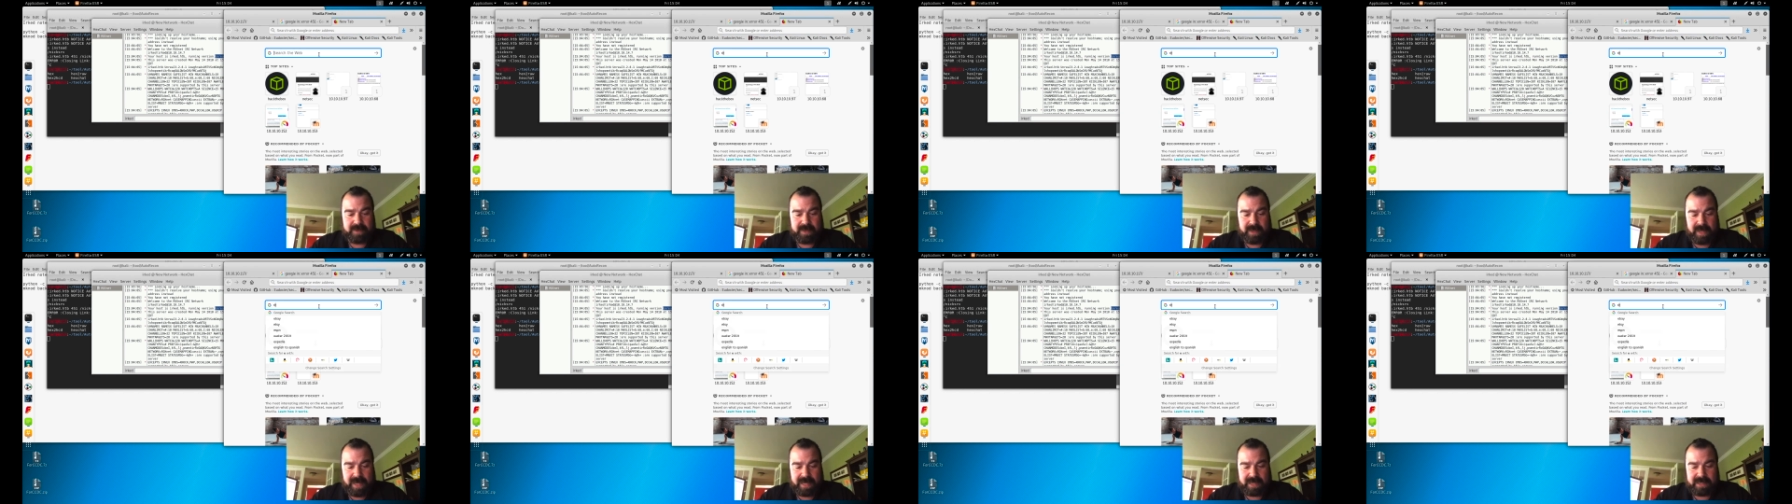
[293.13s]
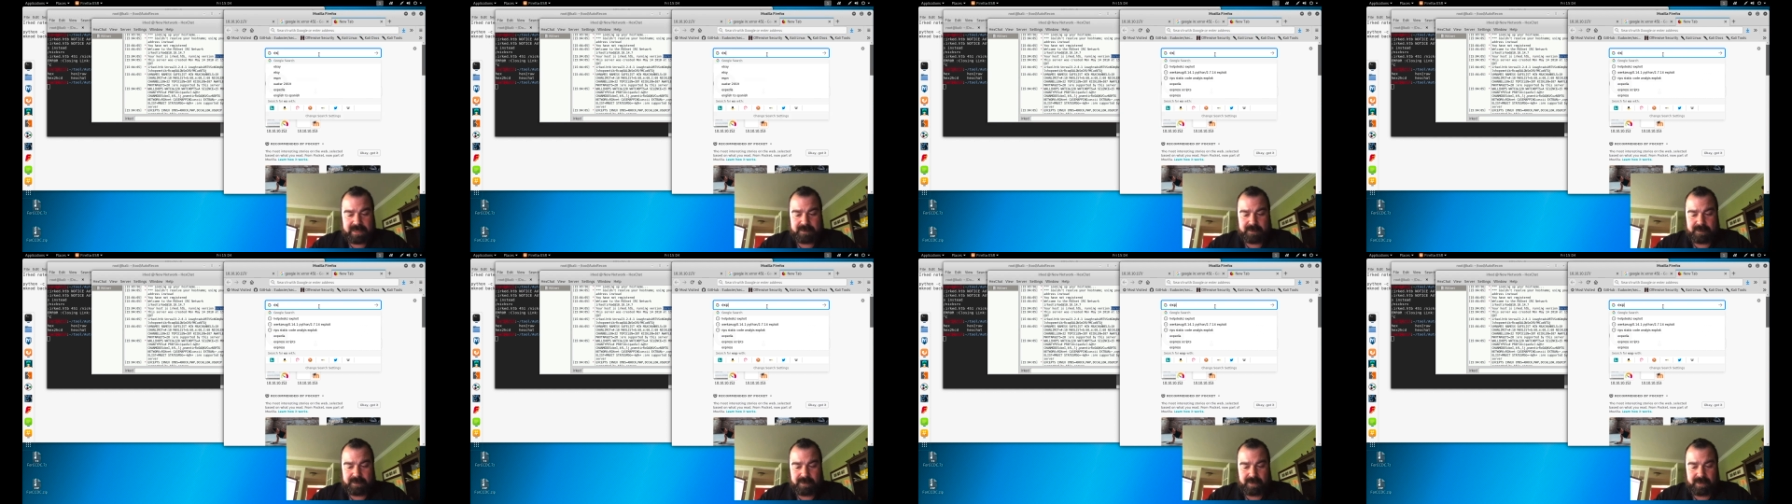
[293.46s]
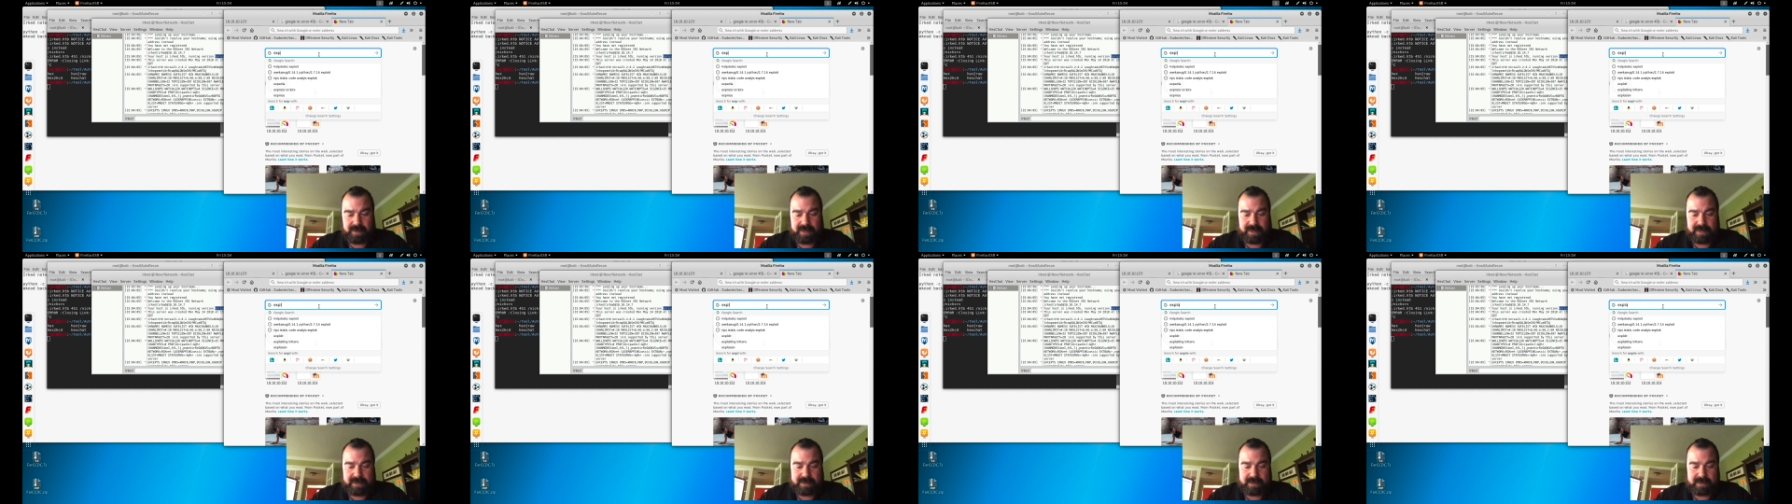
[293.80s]
to
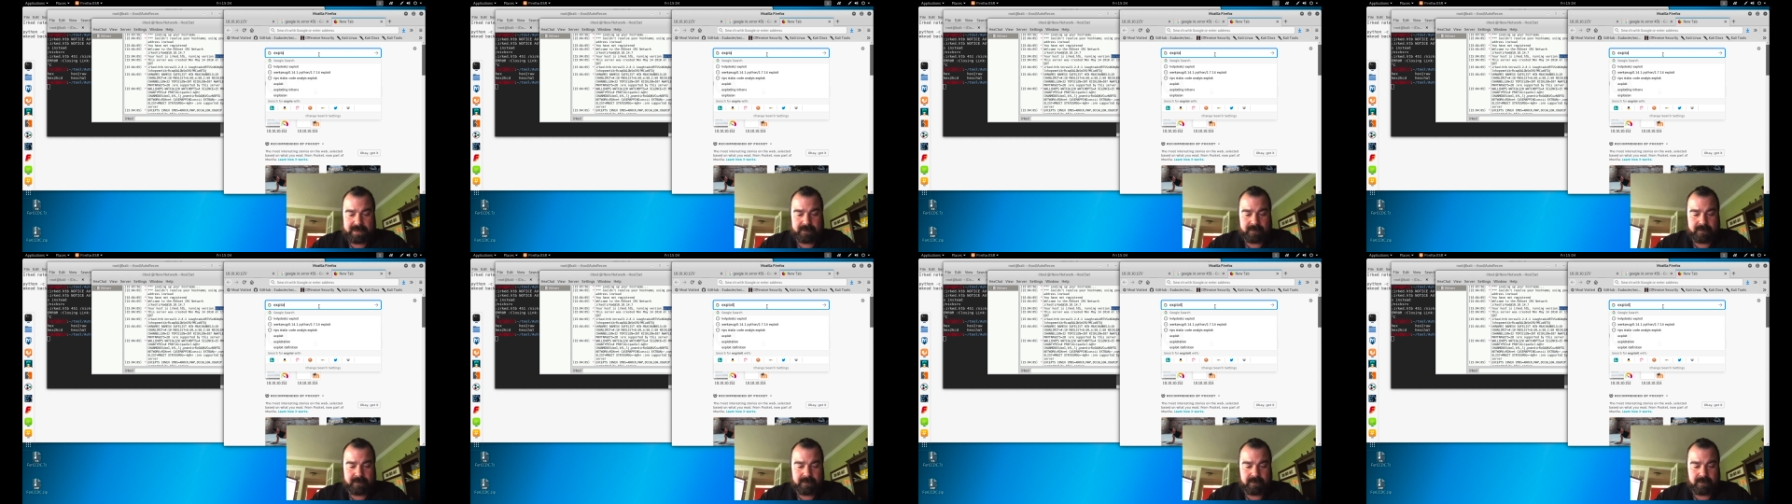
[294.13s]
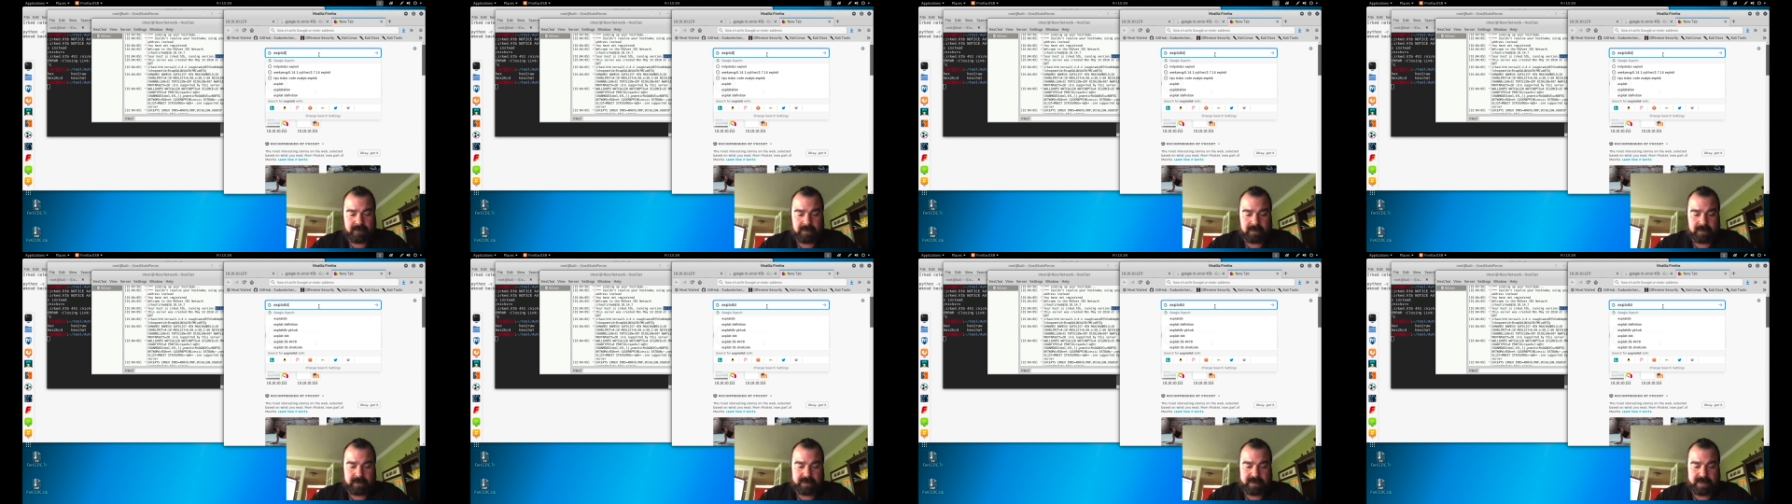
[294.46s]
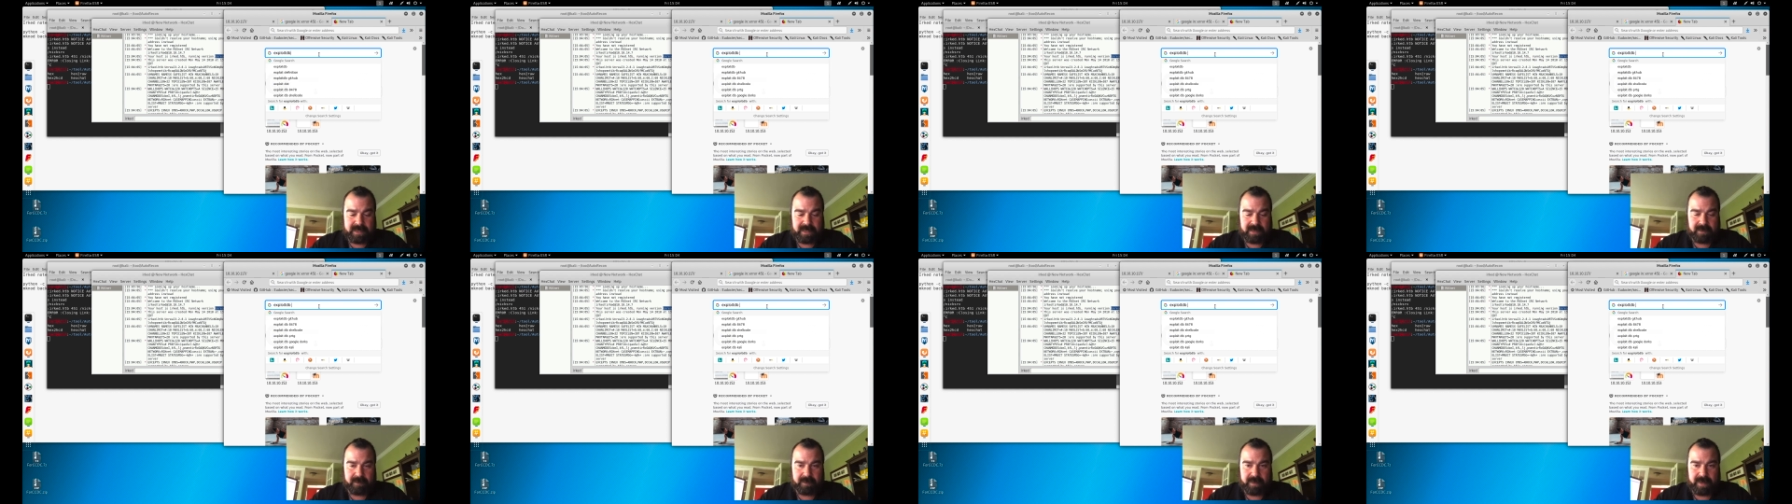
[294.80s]
exploit
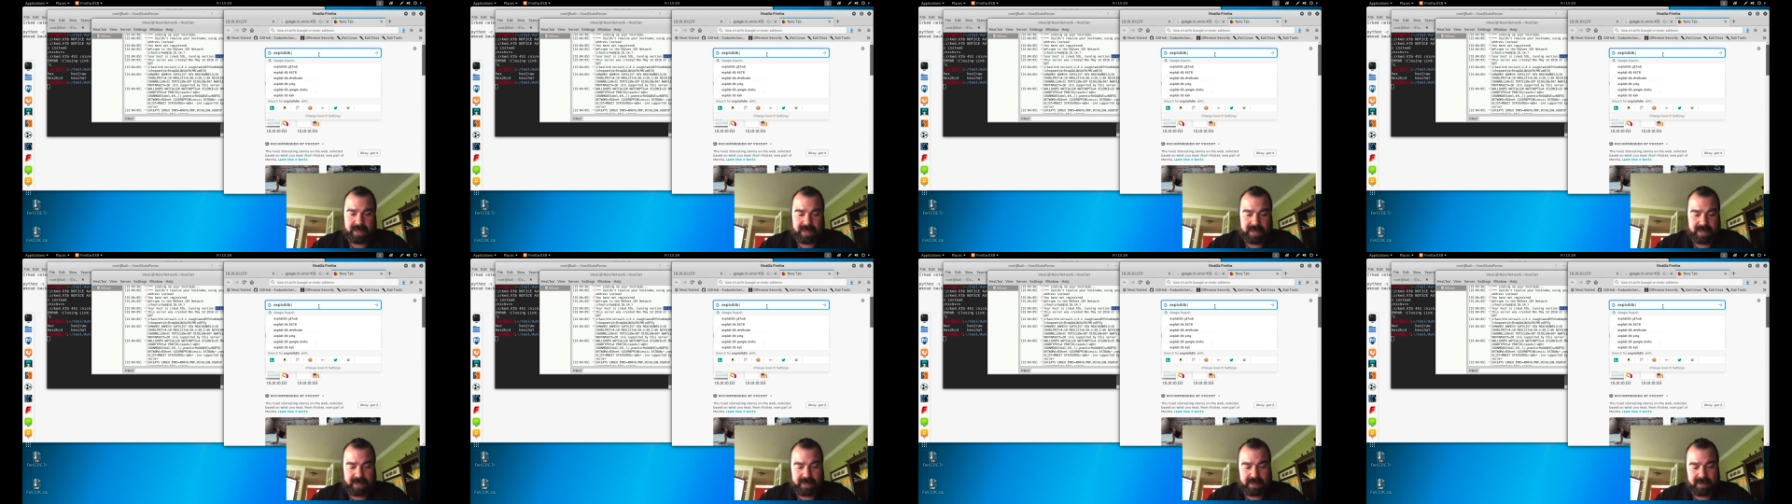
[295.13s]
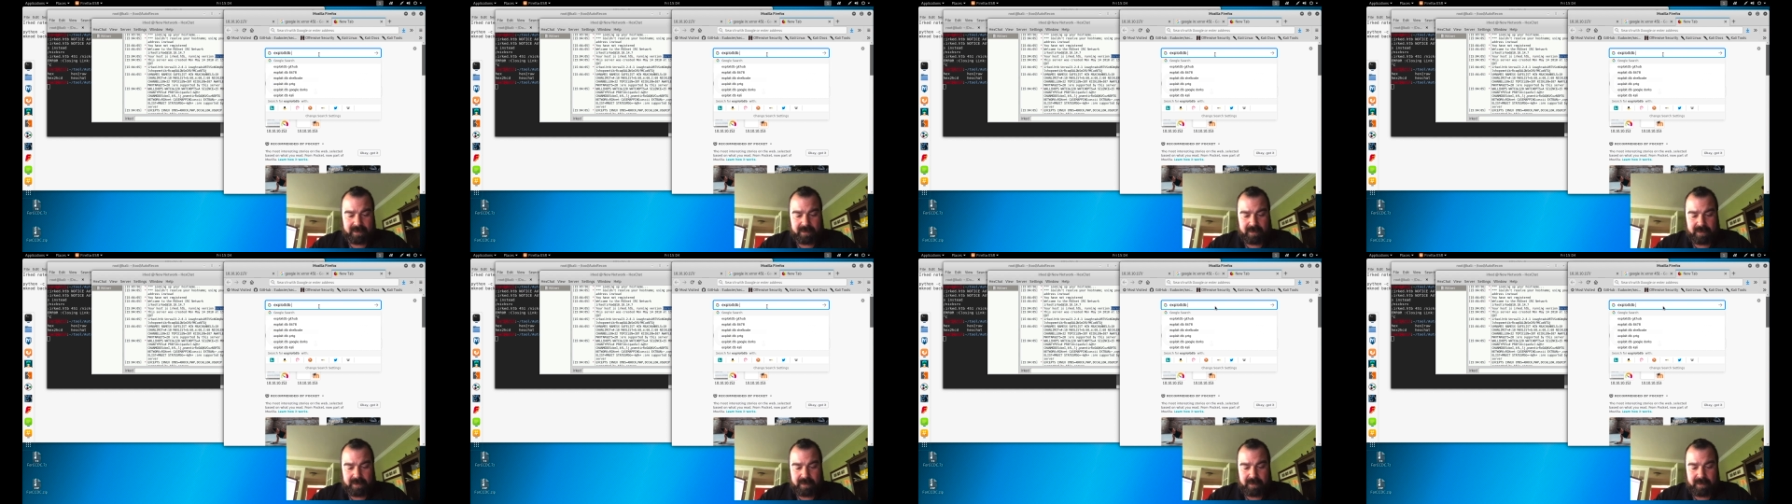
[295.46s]
DB,